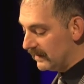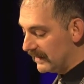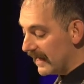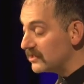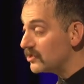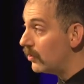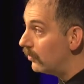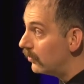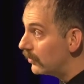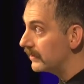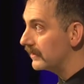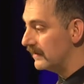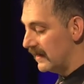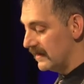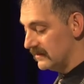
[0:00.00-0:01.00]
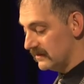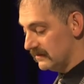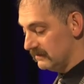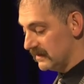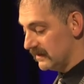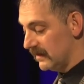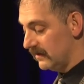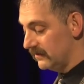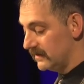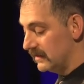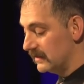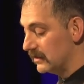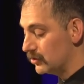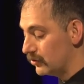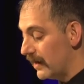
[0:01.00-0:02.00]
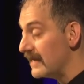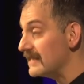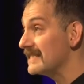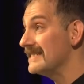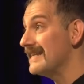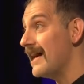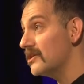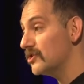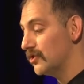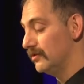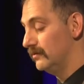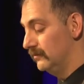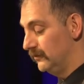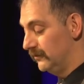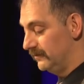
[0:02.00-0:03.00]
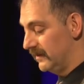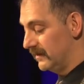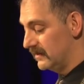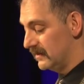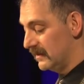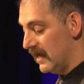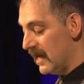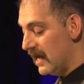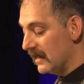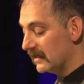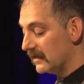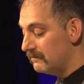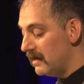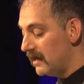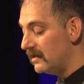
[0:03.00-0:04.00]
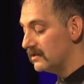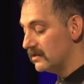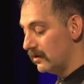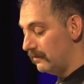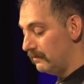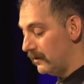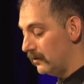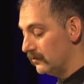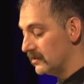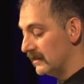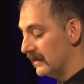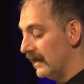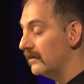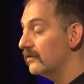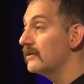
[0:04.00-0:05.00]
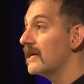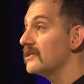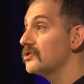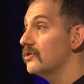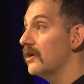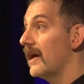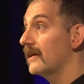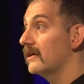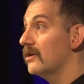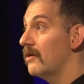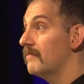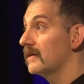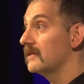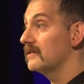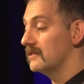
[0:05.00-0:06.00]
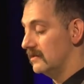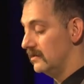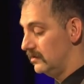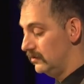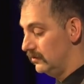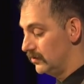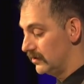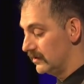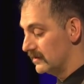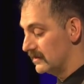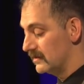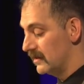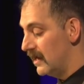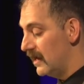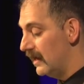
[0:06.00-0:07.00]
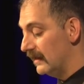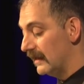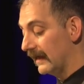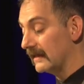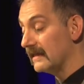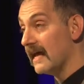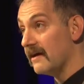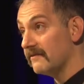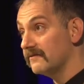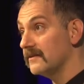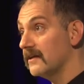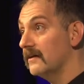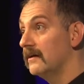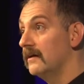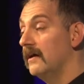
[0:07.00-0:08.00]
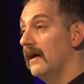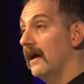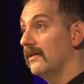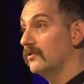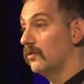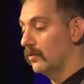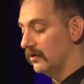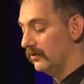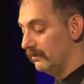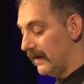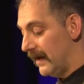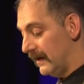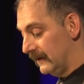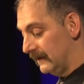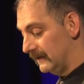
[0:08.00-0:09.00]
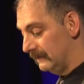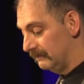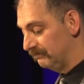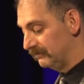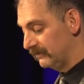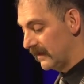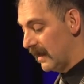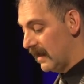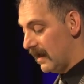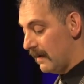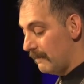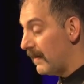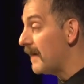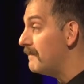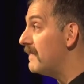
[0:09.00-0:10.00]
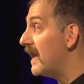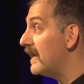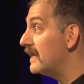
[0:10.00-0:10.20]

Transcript: began to organize themselves into transnational movements committed to opposing international economic institutions like NAFTA and the World Bank. By